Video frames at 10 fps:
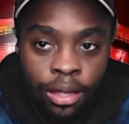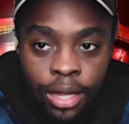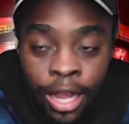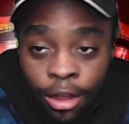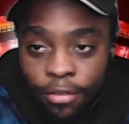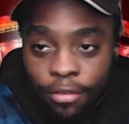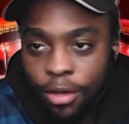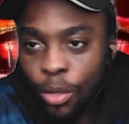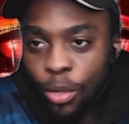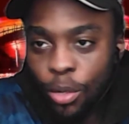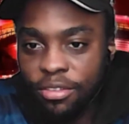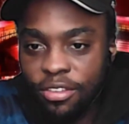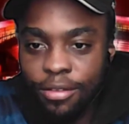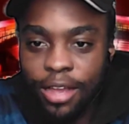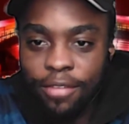Hello, everyone. Welcome
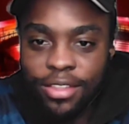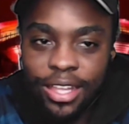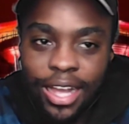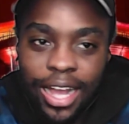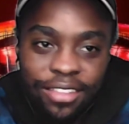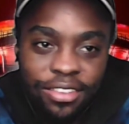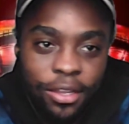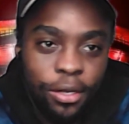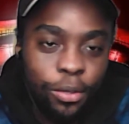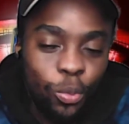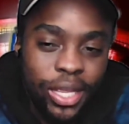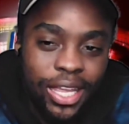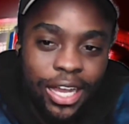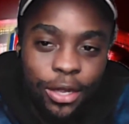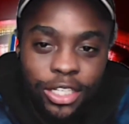to Everything Arsenal. We
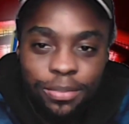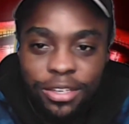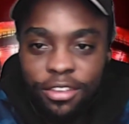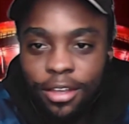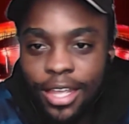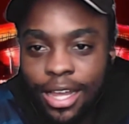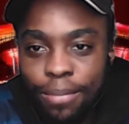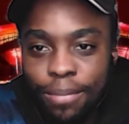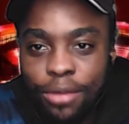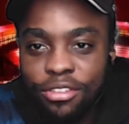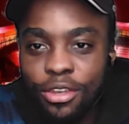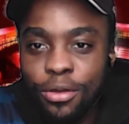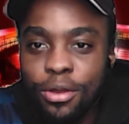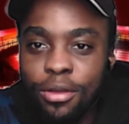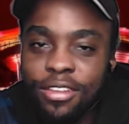are going to be talking about
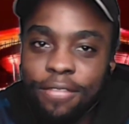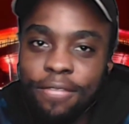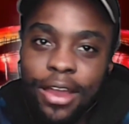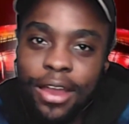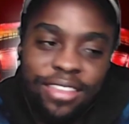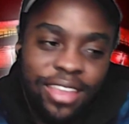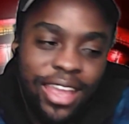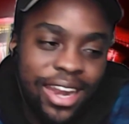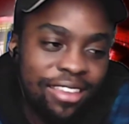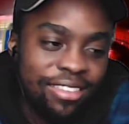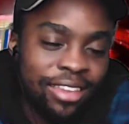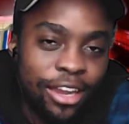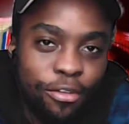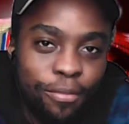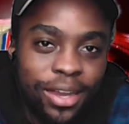Nuno Tavares and
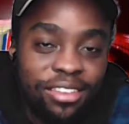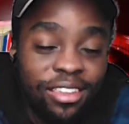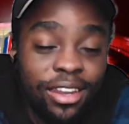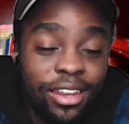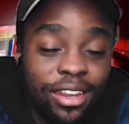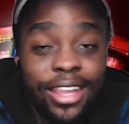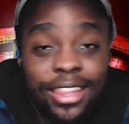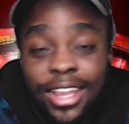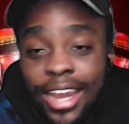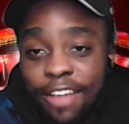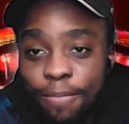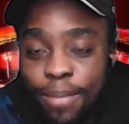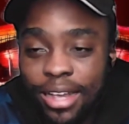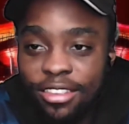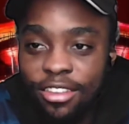Lisandro Martinez and the left
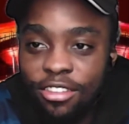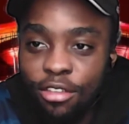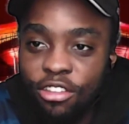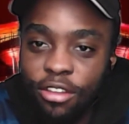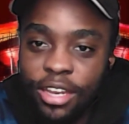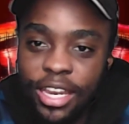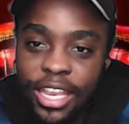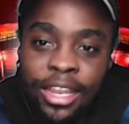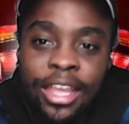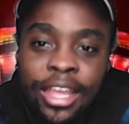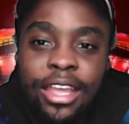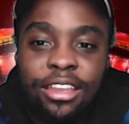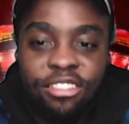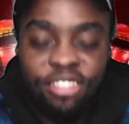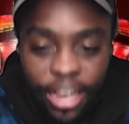back situation in
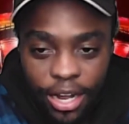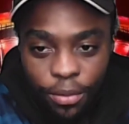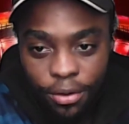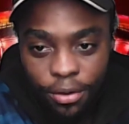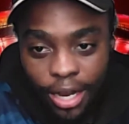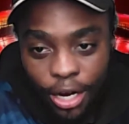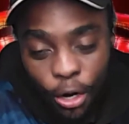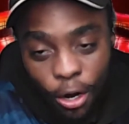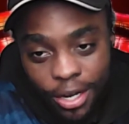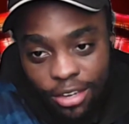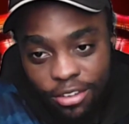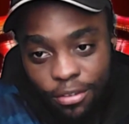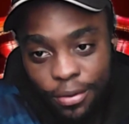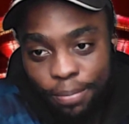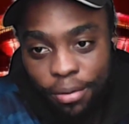general. According to
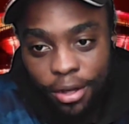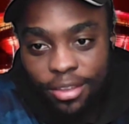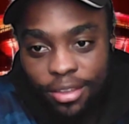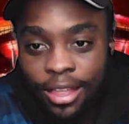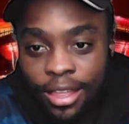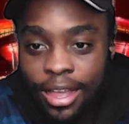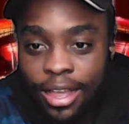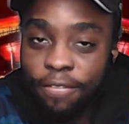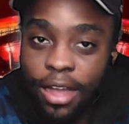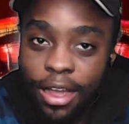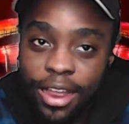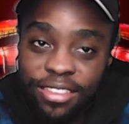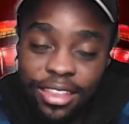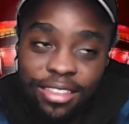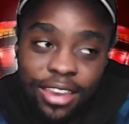reports,
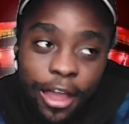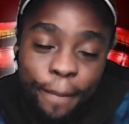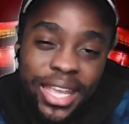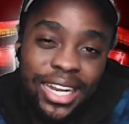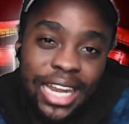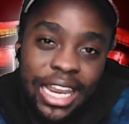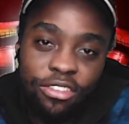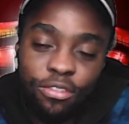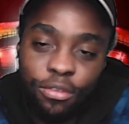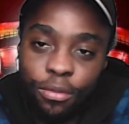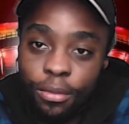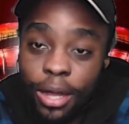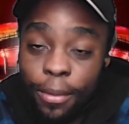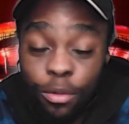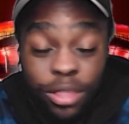Tavares is now being linked to
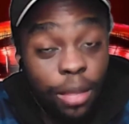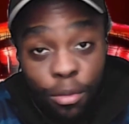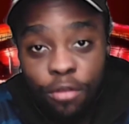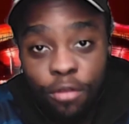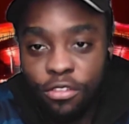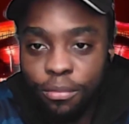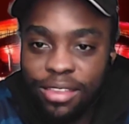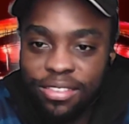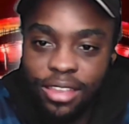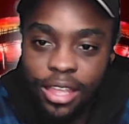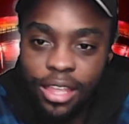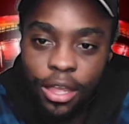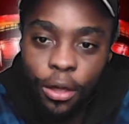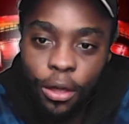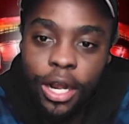uh, with a move to Marseille
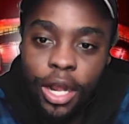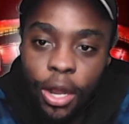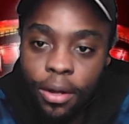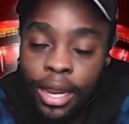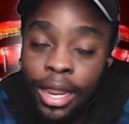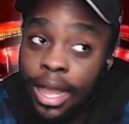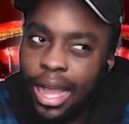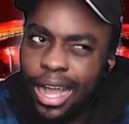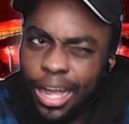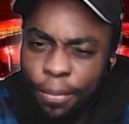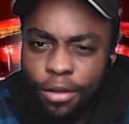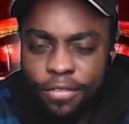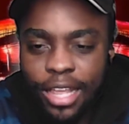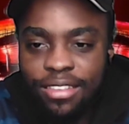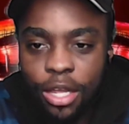on loan. A couple of
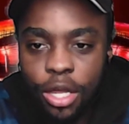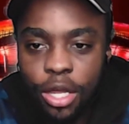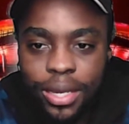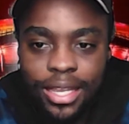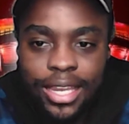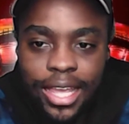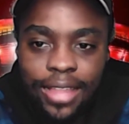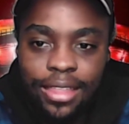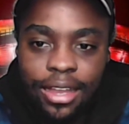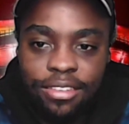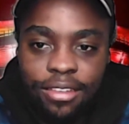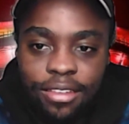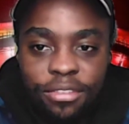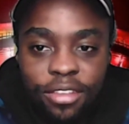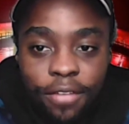days ago, we did hear that um,
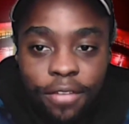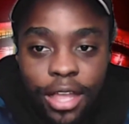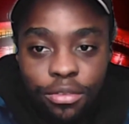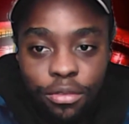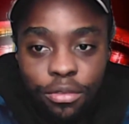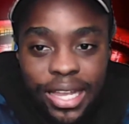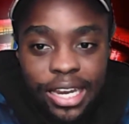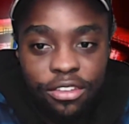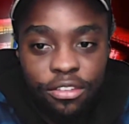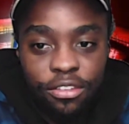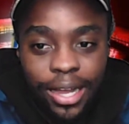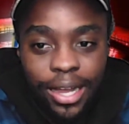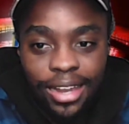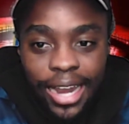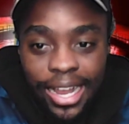Tavares was being linked to
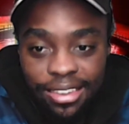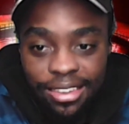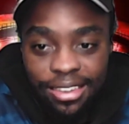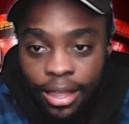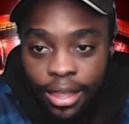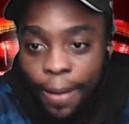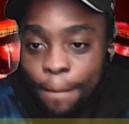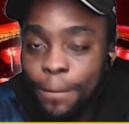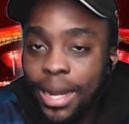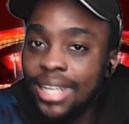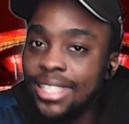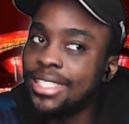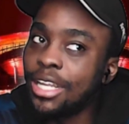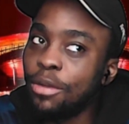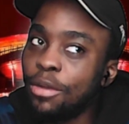Atalanta, but
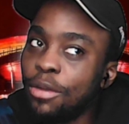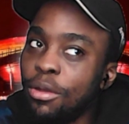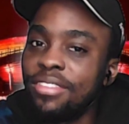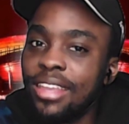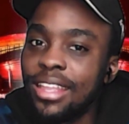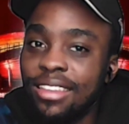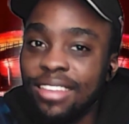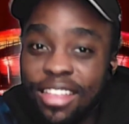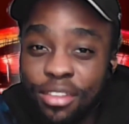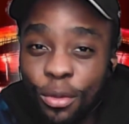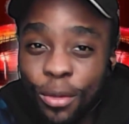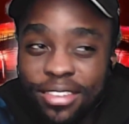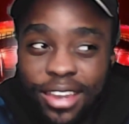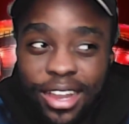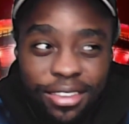the reports say that Arsenal wanted
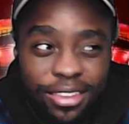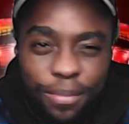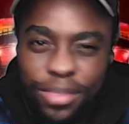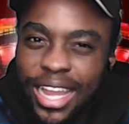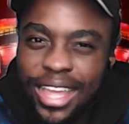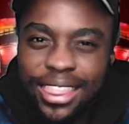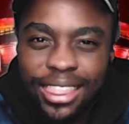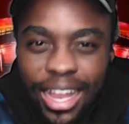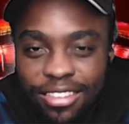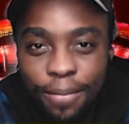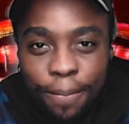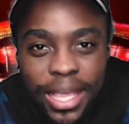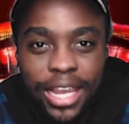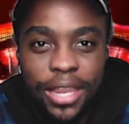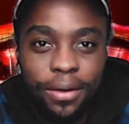that something like 30
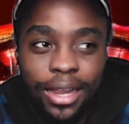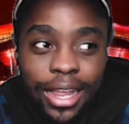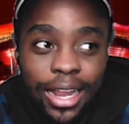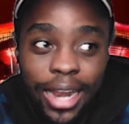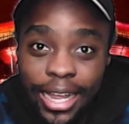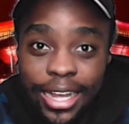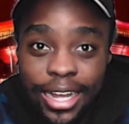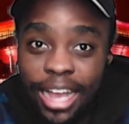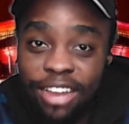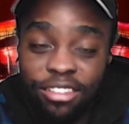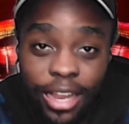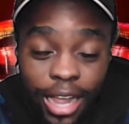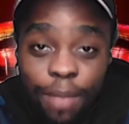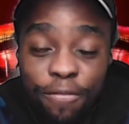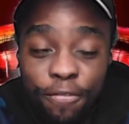million like cash, like
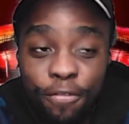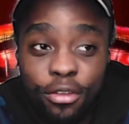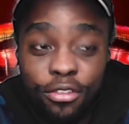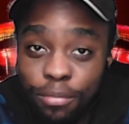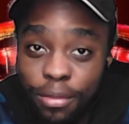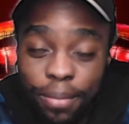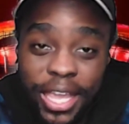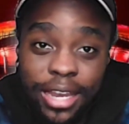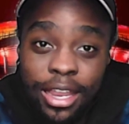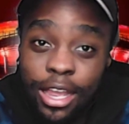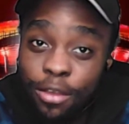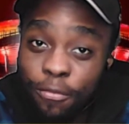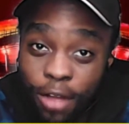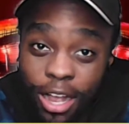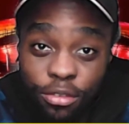upfront to be paid
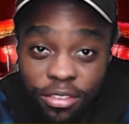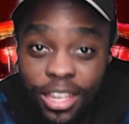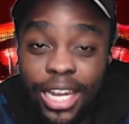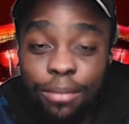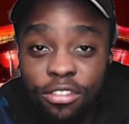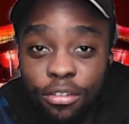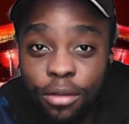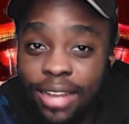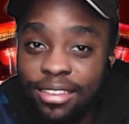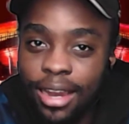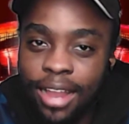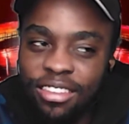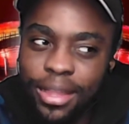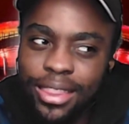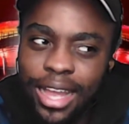for us to sell him to Atalanta.
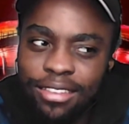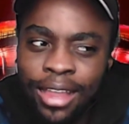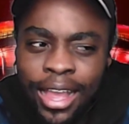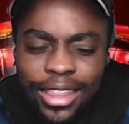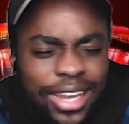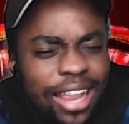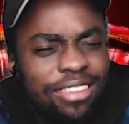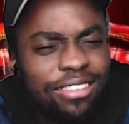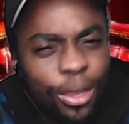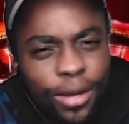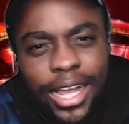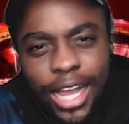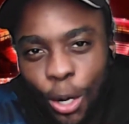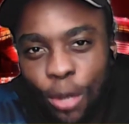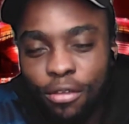But that that does sound like a
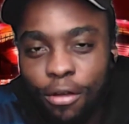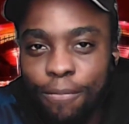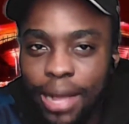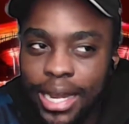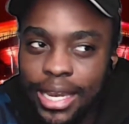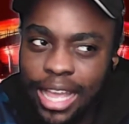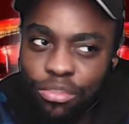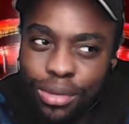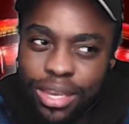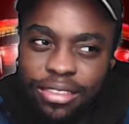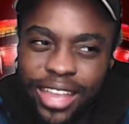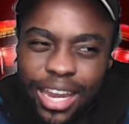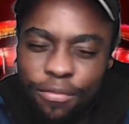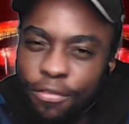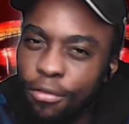lot of money. Yes, we did sign
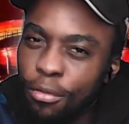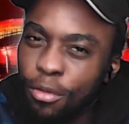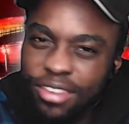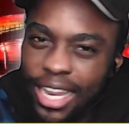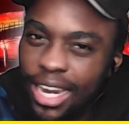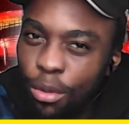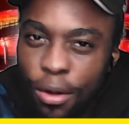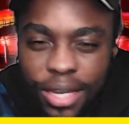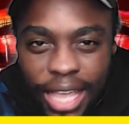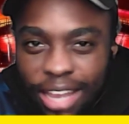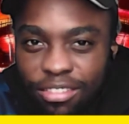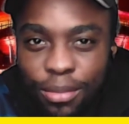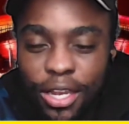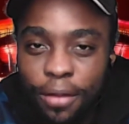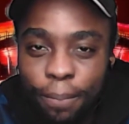him for was it like around eight
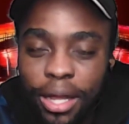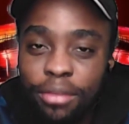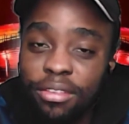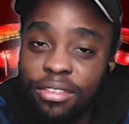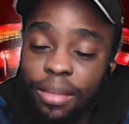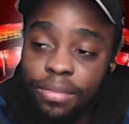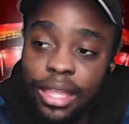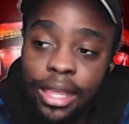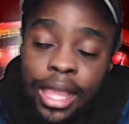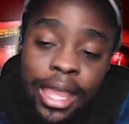million pounds or something?